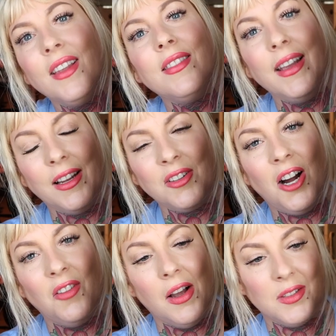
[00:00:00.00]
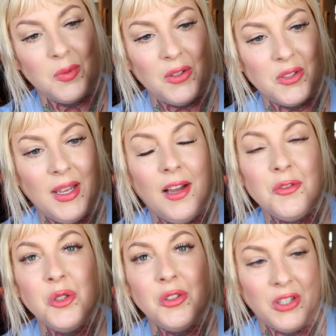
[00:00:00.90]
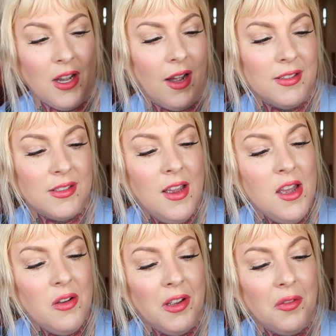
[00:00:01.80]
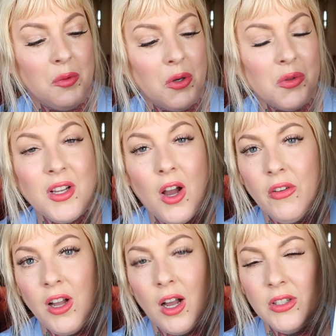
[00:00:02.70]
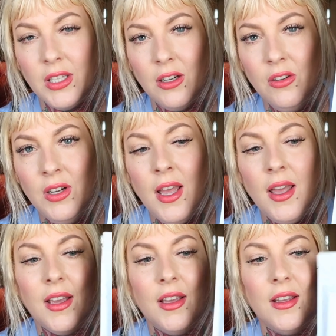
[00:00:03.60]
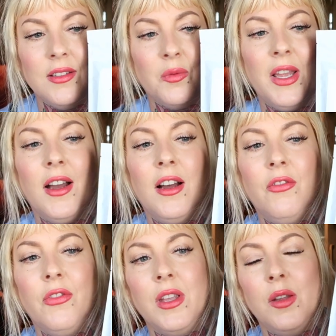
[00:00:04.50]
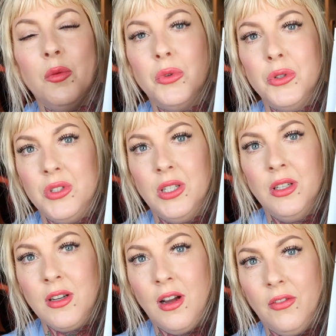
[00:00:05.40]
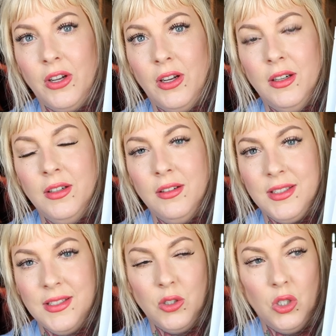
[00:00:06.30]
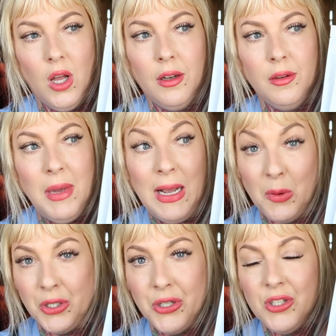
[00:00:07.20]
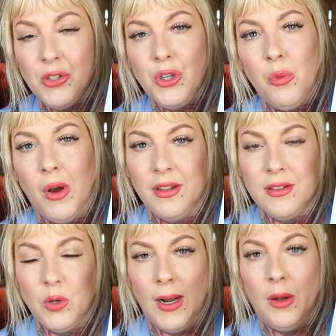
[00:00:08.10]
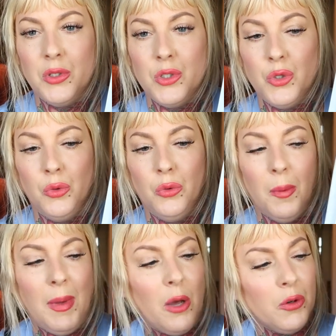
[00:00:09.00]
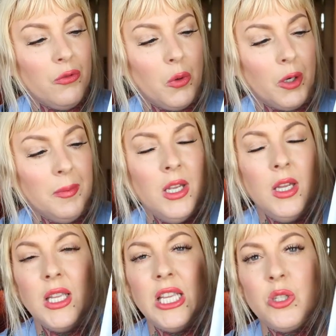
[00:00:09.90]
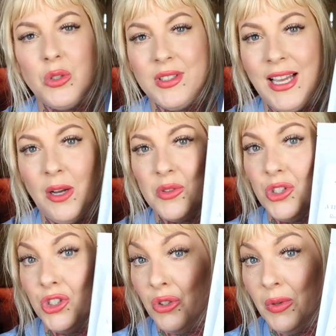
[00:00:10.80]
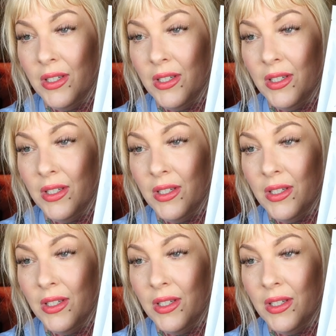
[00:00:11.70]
They had kava as well. So we have two different kinds. We have the rose kava kava now, and we have the root kava still unpowdered. So you want it ground into a powder form. He told us how to do